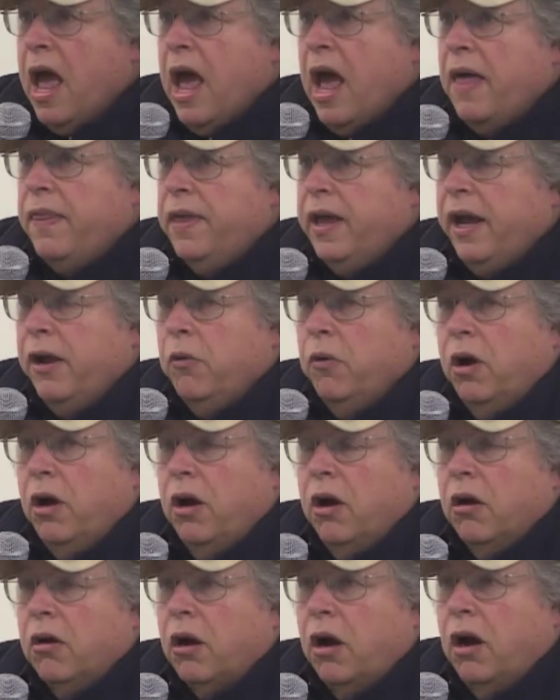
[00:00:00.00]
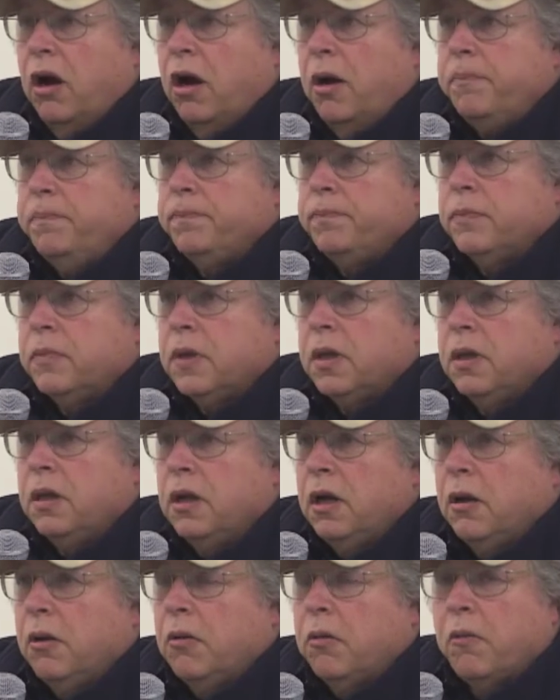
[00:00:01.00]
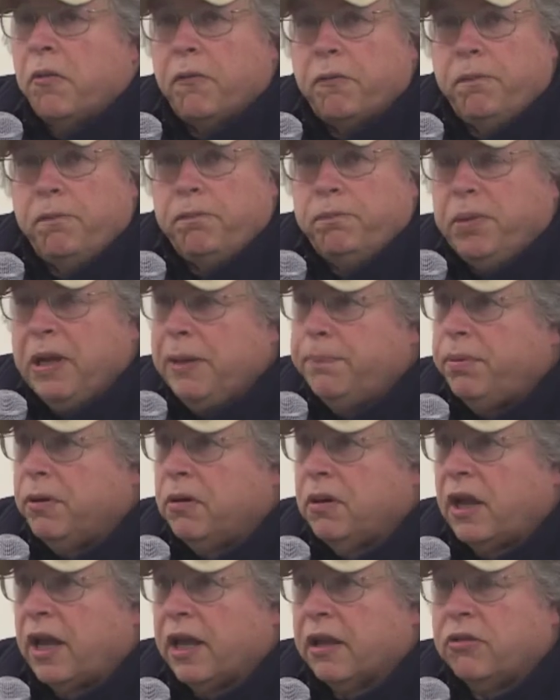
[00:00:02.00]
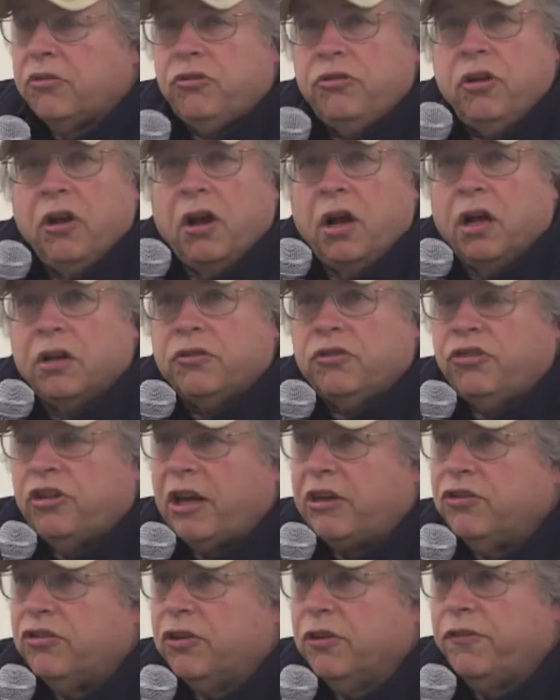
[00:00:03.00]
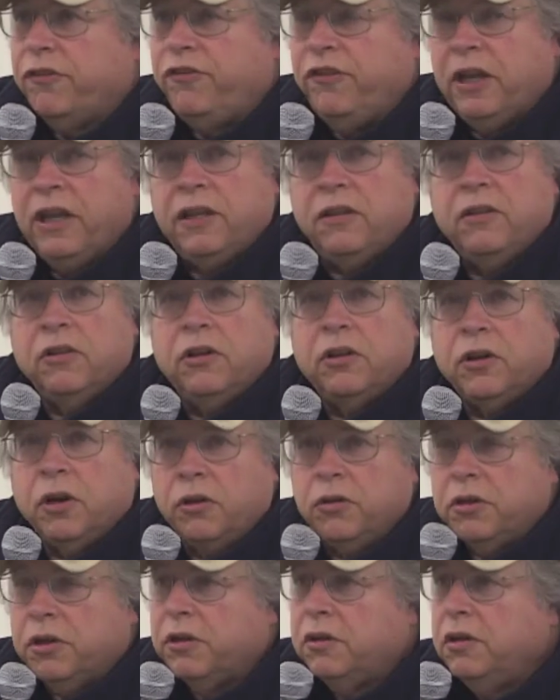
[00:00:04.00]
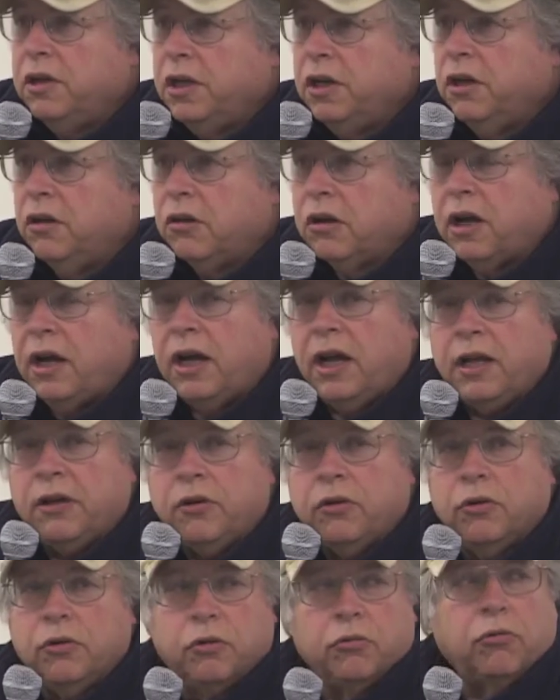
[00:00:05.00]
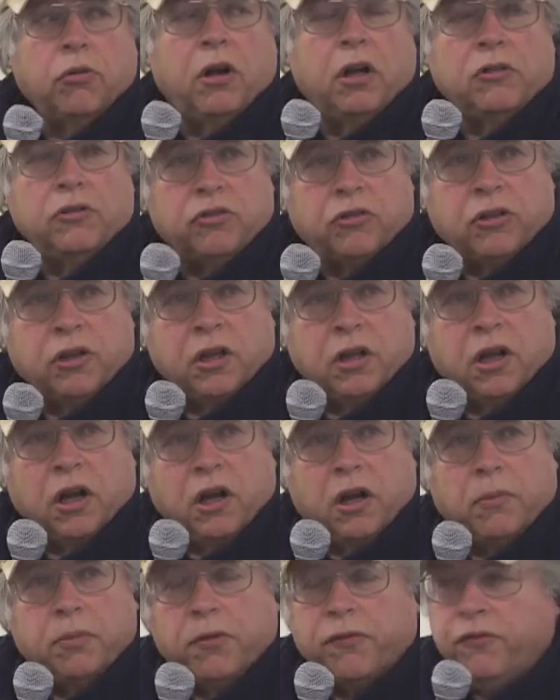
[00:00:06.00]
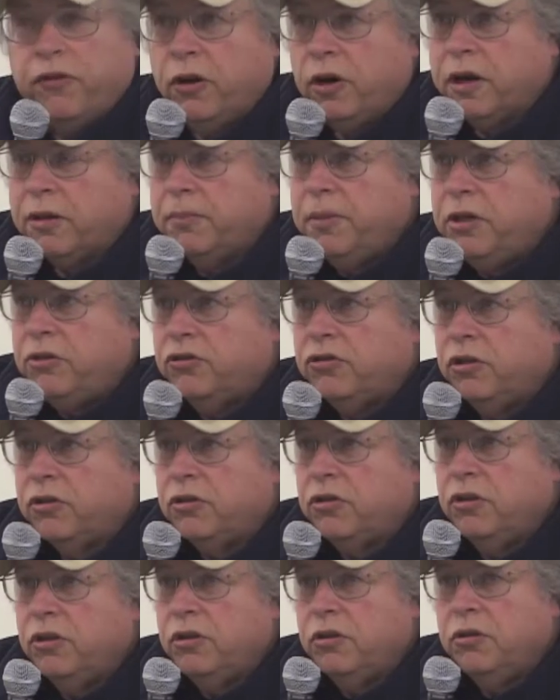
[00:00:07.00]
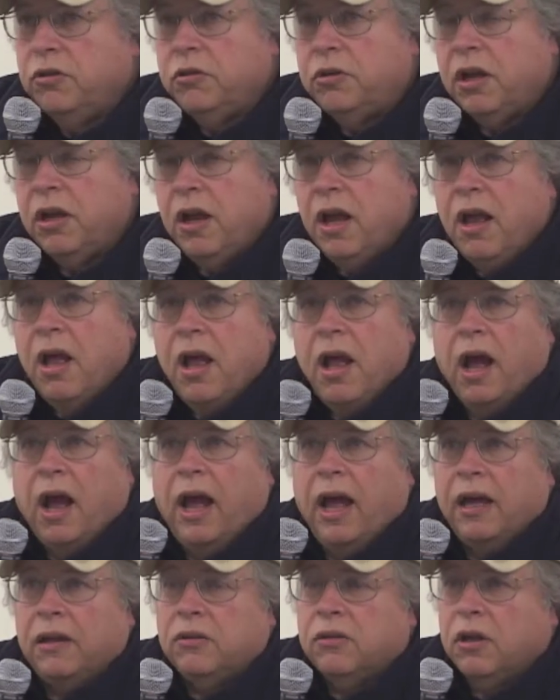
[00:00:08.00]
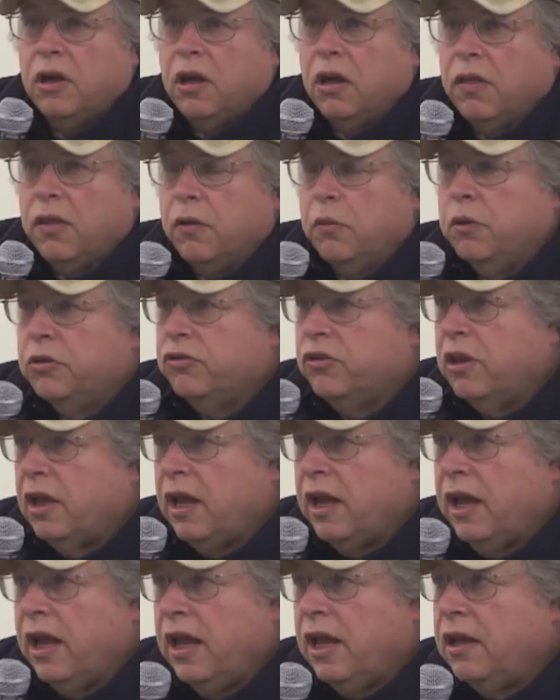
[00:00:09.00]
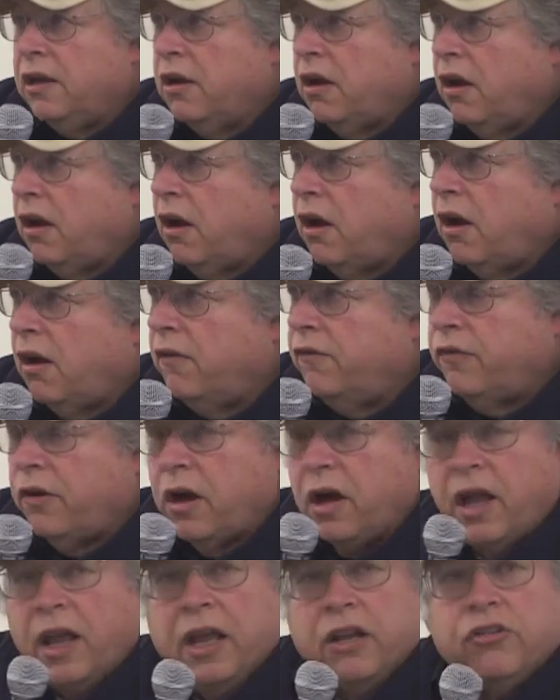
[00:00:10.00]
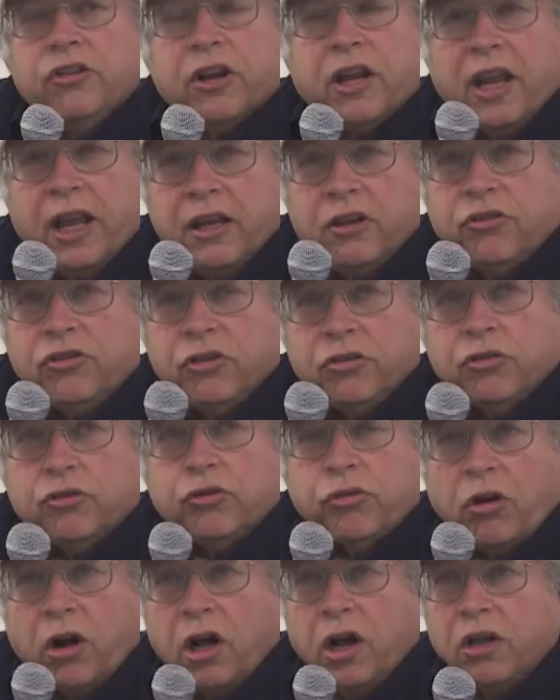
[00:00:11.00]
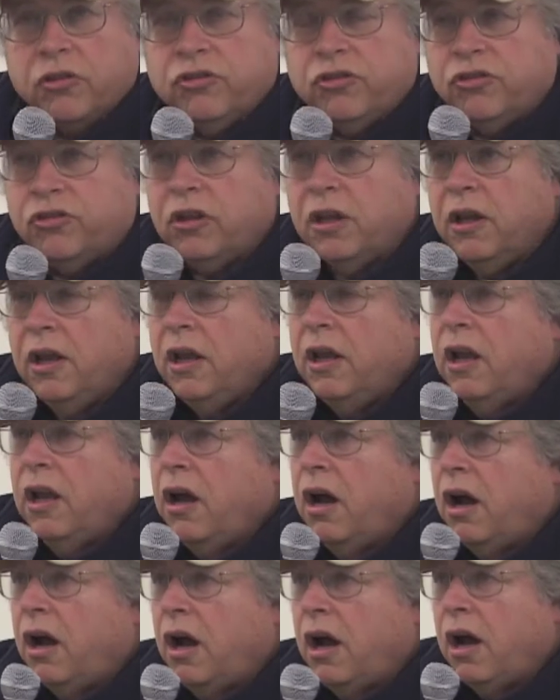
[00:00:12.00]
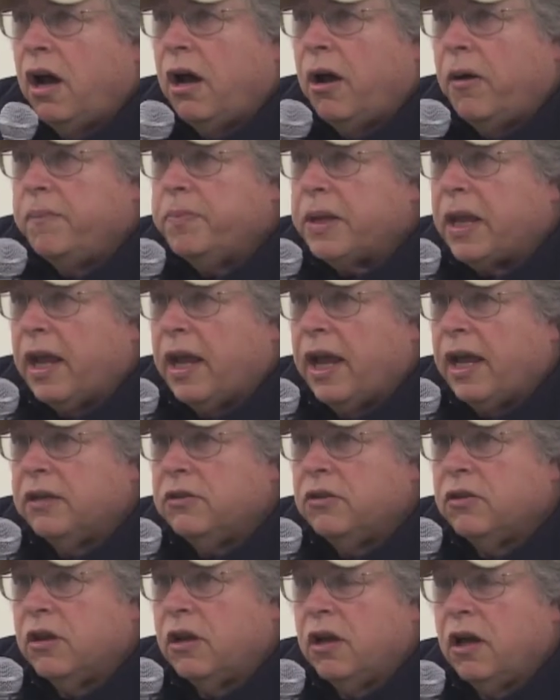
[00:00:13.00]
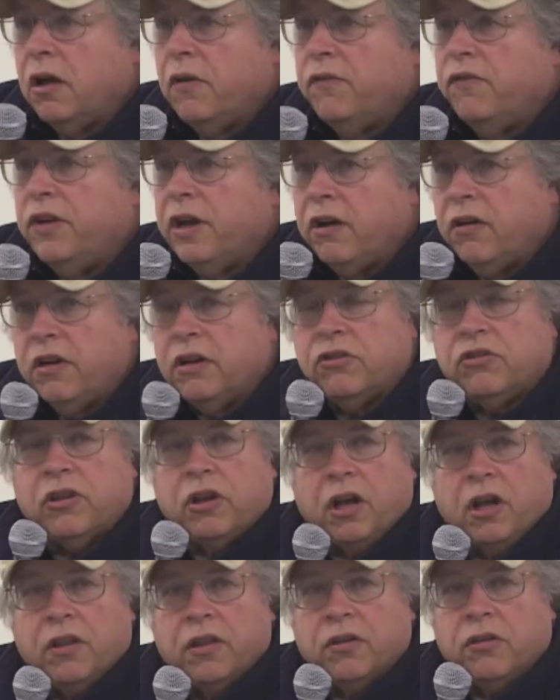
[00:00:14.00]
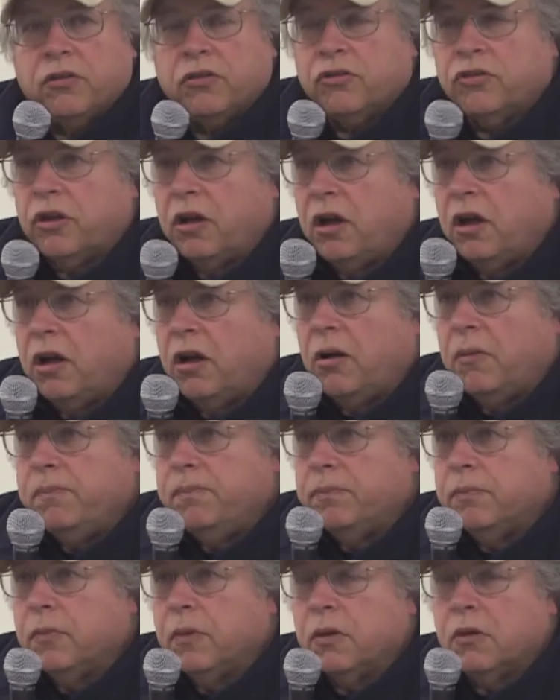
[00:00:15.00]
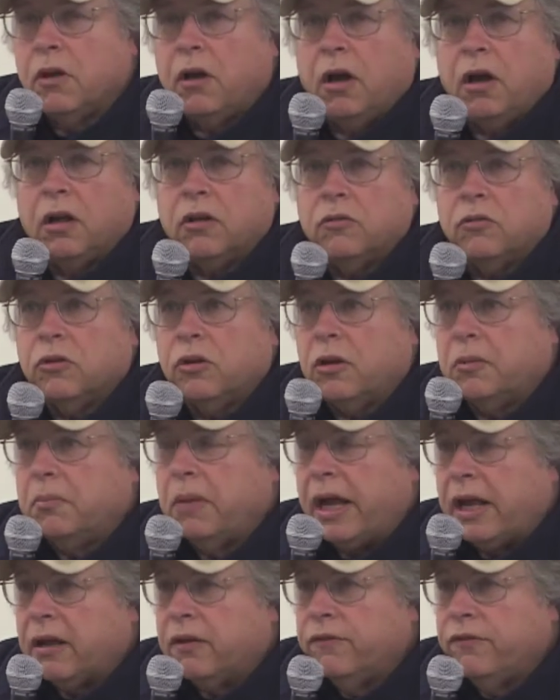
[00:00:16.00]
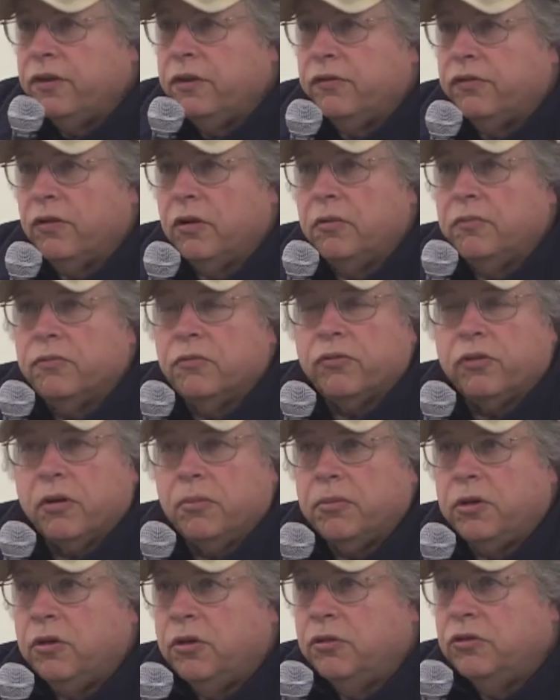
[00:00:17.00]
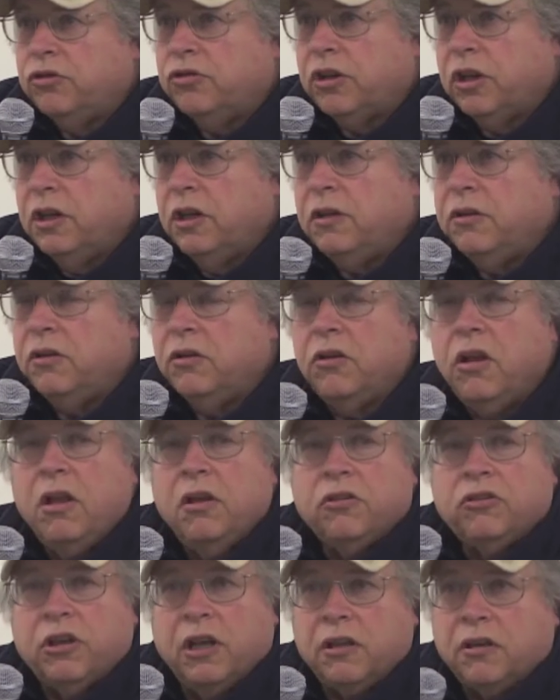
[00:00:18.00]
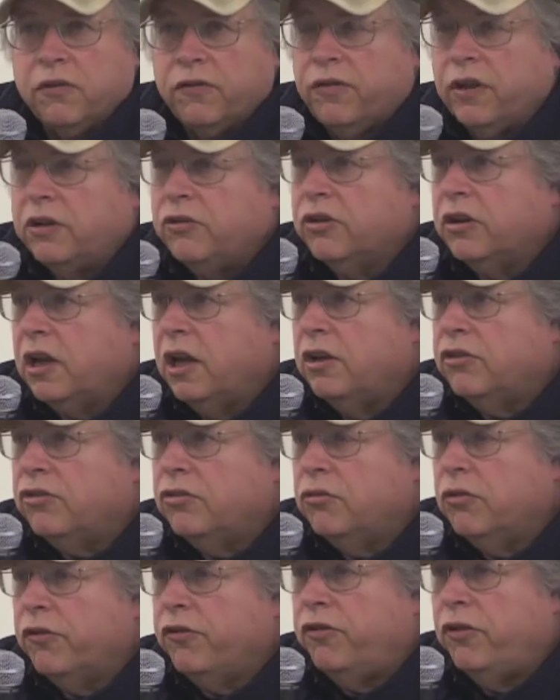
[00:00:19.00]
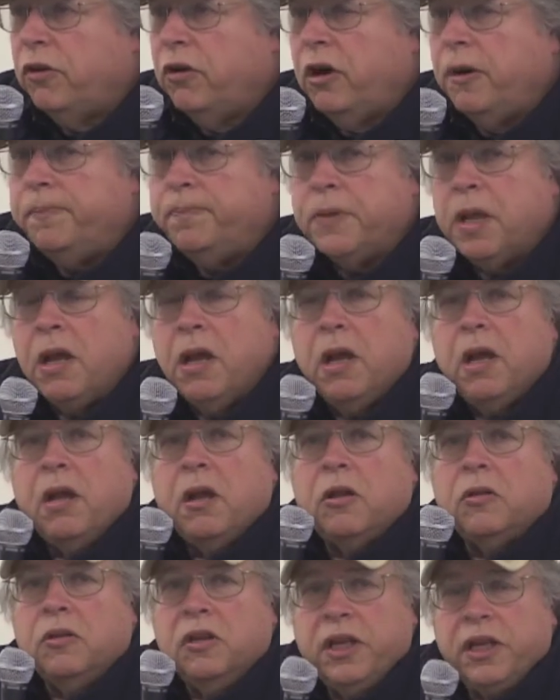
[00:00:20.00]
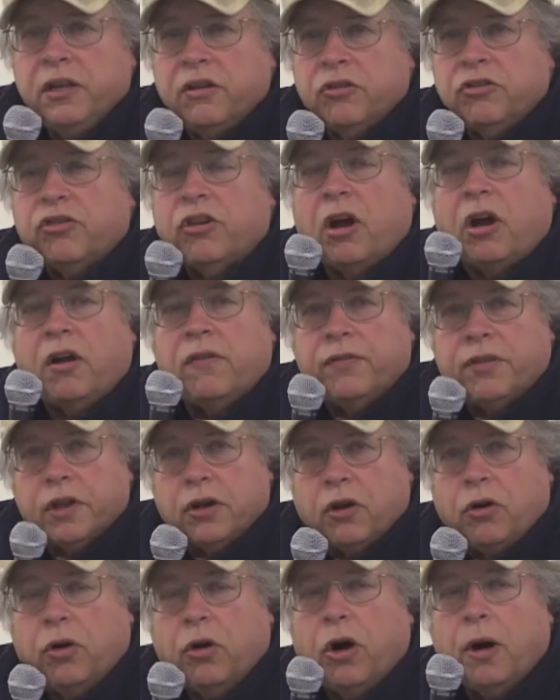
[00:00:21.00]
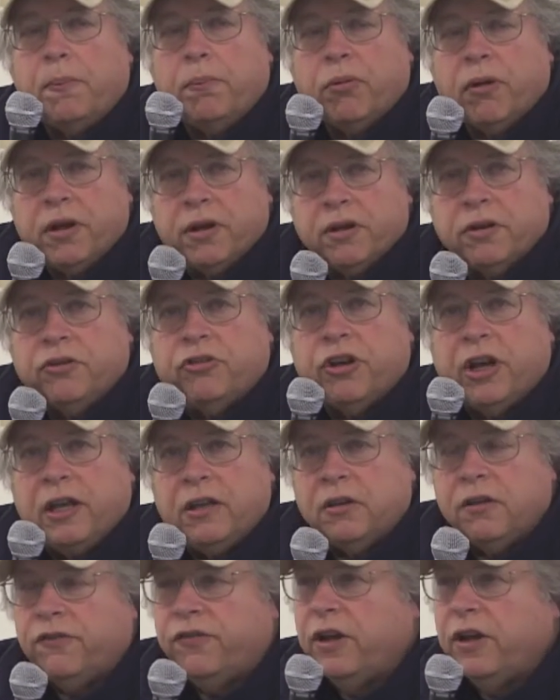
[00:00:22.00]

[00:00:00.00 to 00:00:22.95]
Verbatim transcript: And they were, um, you know, people like uh, Chester Finn, the noted neocon who runs the, um, the Fordham Institute, and uh, there was the head of uh, Education Trust, uh, and uh, various others, um, uh, Don McAfee from, from Houston, Center for Education Reform, leaders of the corporate agenda